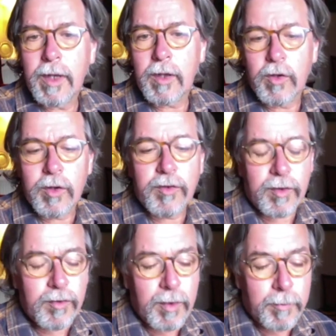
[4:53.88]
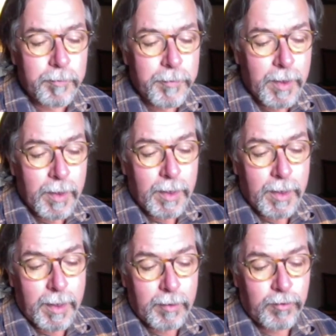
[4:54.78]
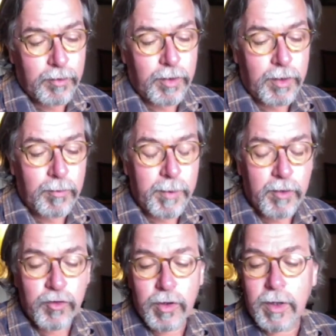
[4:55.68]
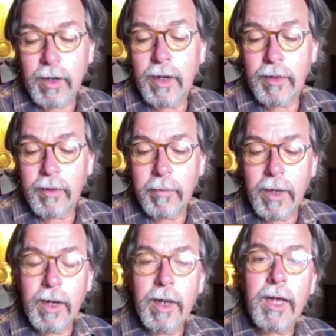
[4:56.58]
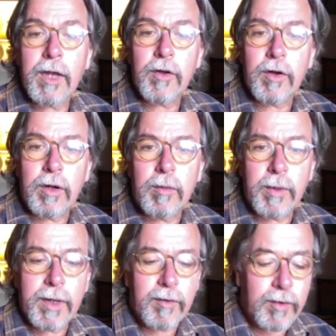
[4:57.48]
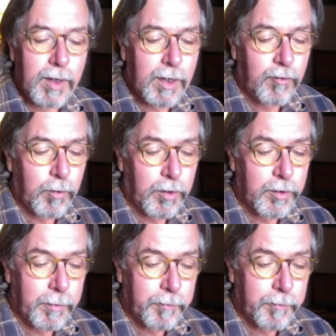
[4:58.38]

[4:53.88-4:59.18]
good system, so to make sure the mill had always enough water.